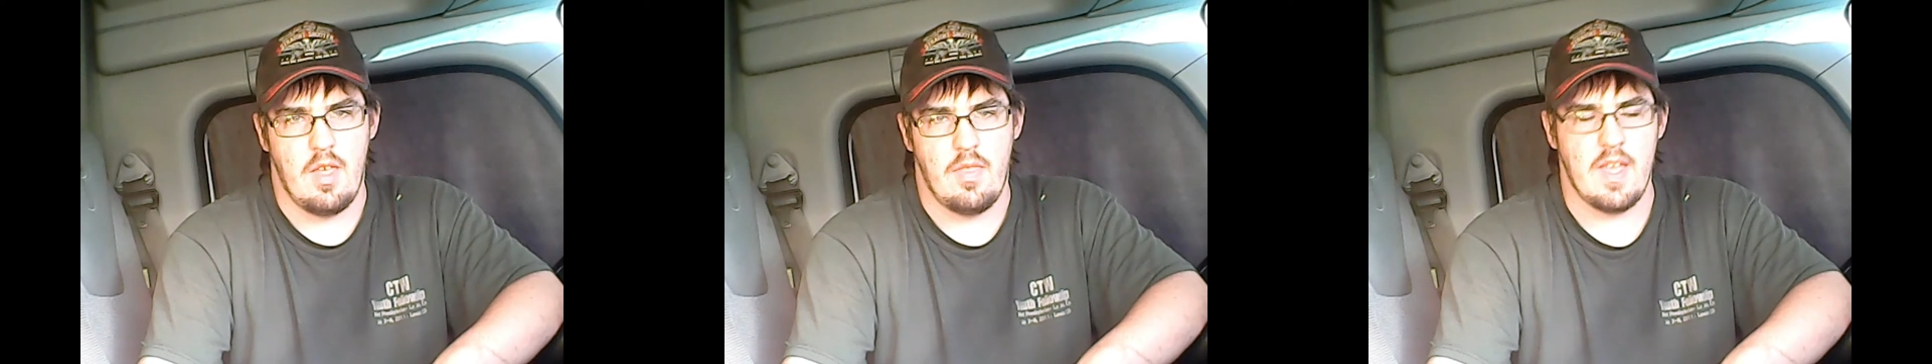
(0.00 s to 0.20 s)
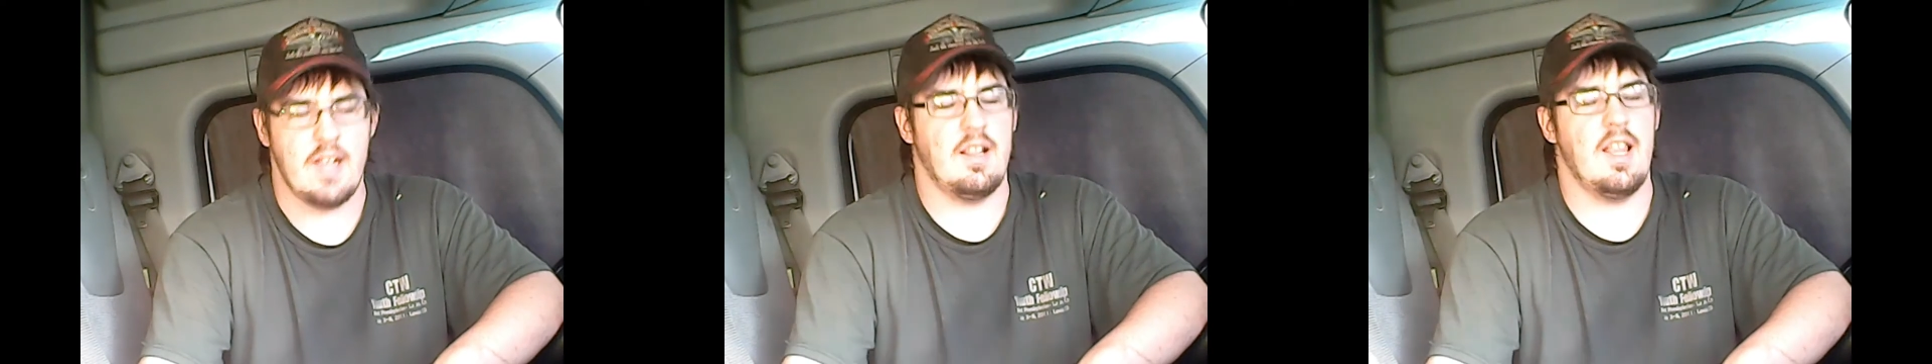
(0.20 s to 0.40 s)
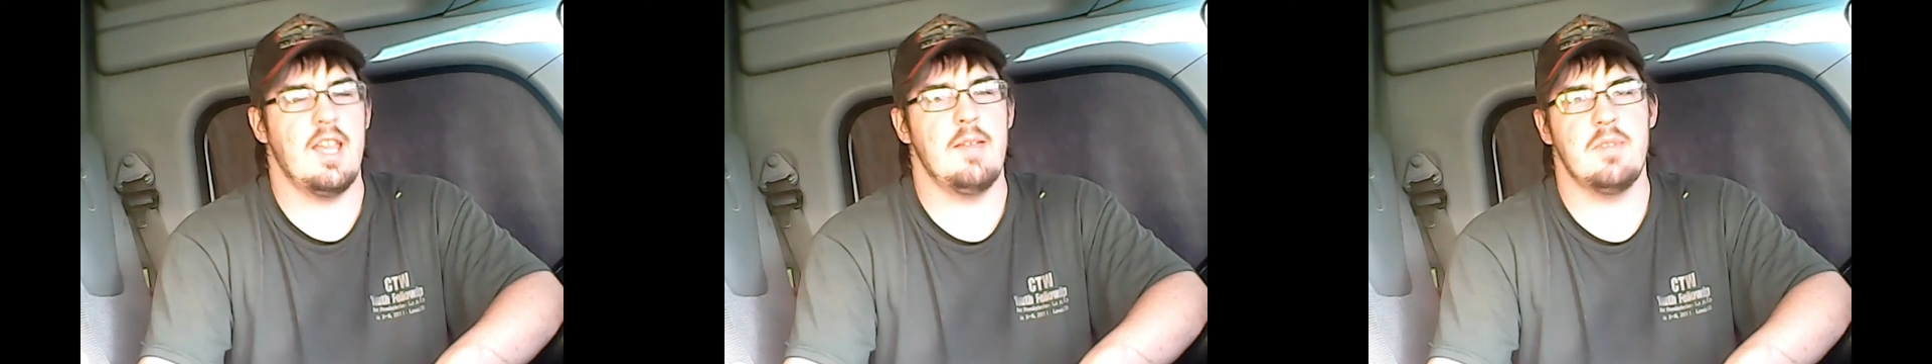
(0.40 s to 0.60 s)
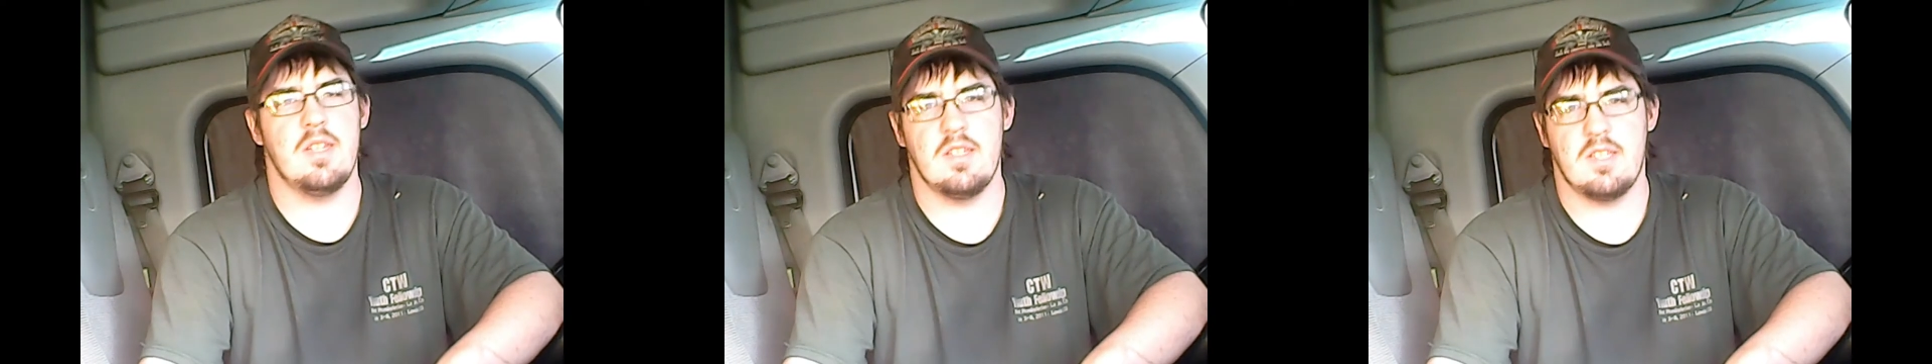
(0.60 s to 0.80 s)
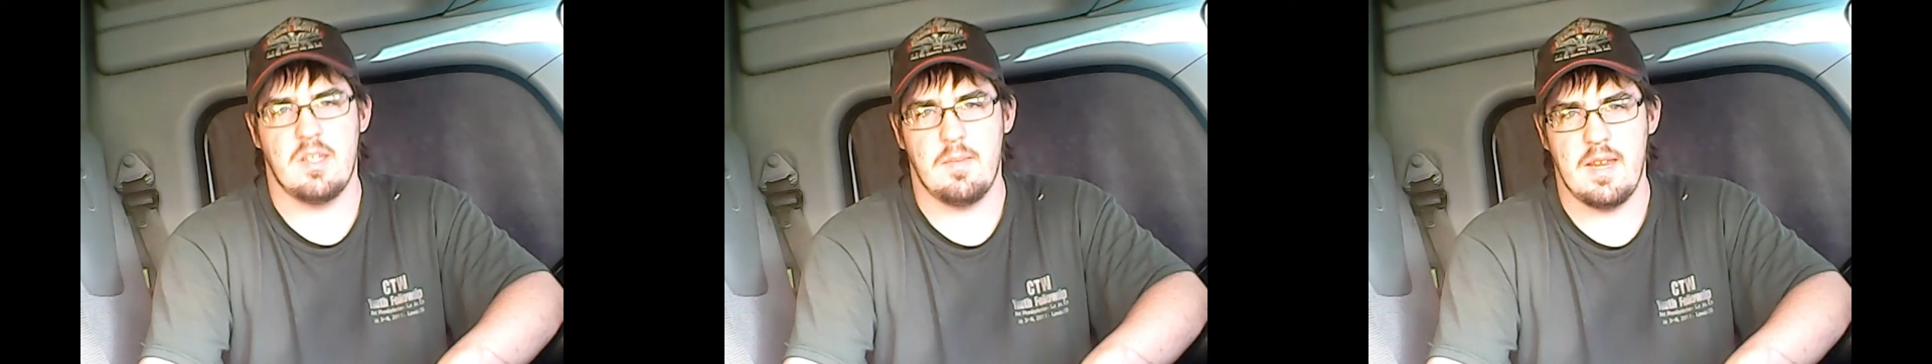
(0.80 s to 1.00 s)
They claimed
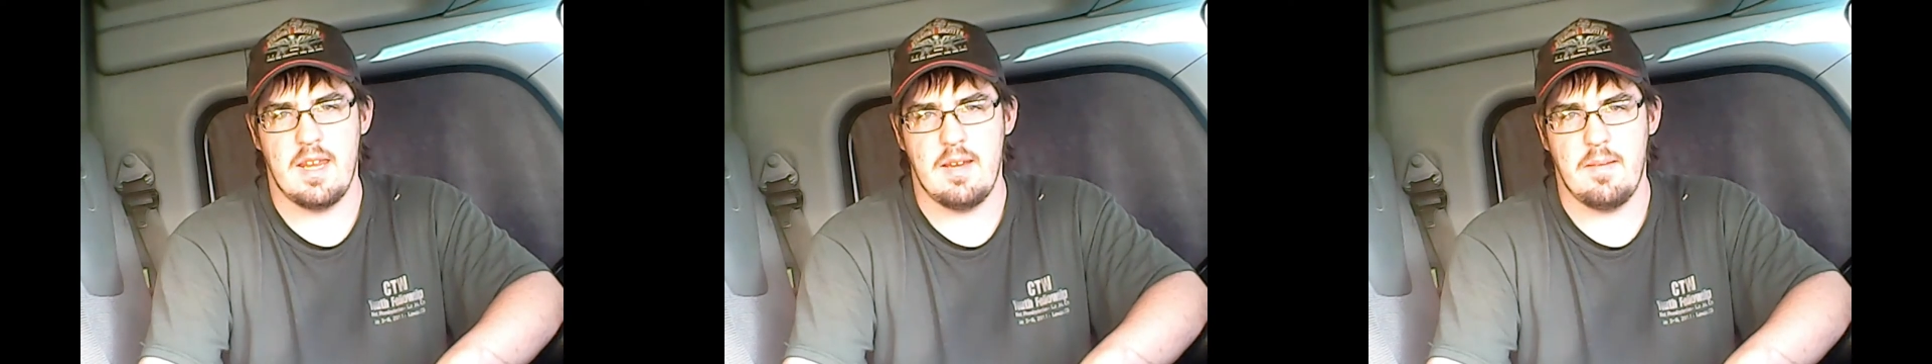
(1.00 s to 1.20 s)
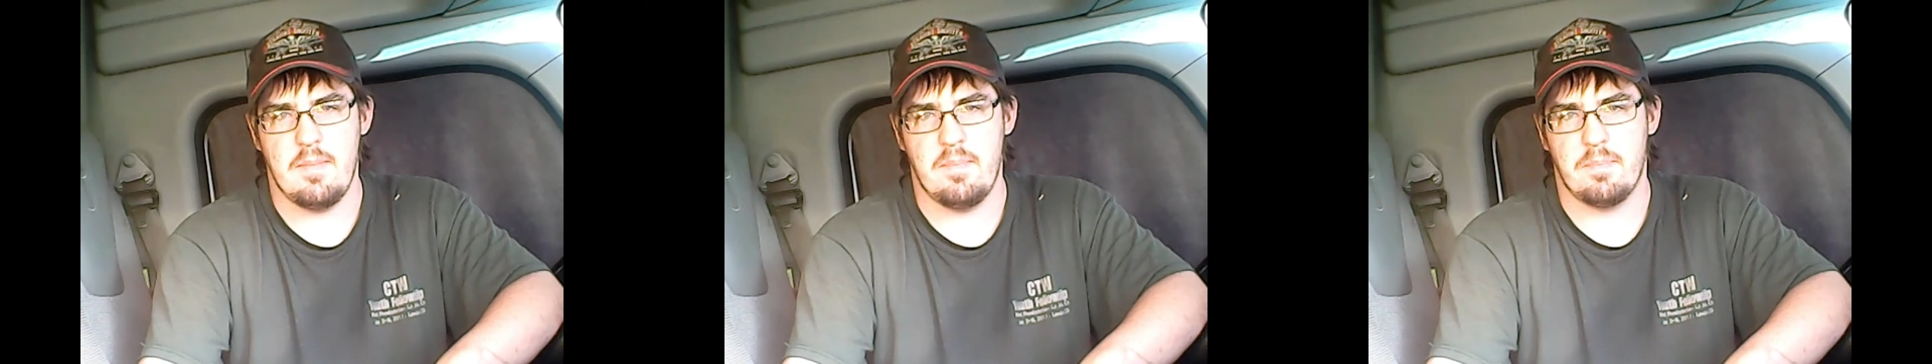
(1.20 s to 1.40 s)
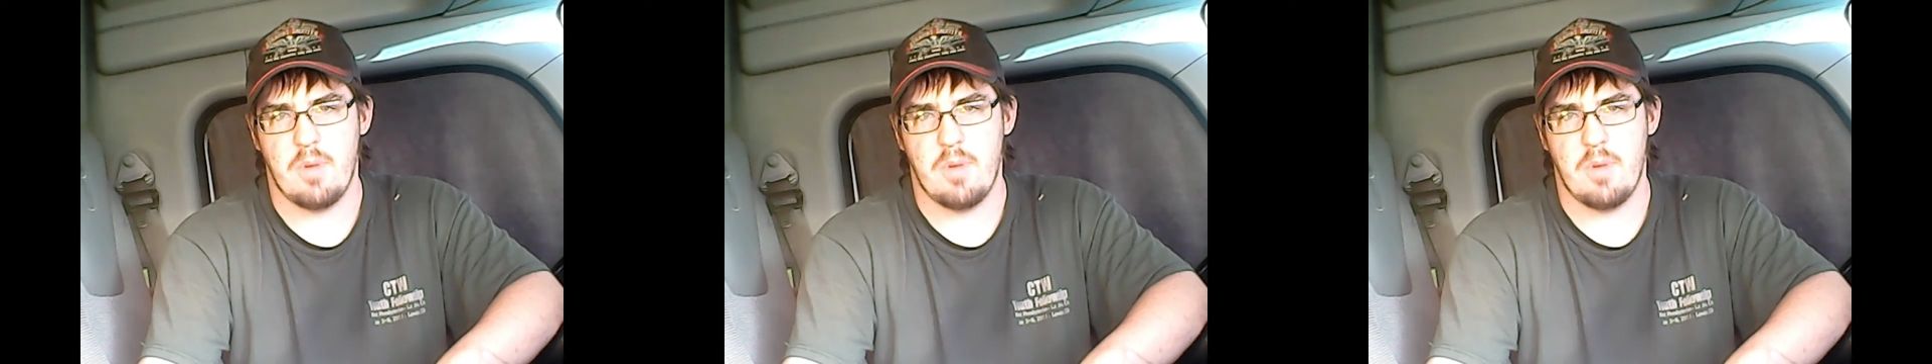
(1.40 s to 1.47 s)
to be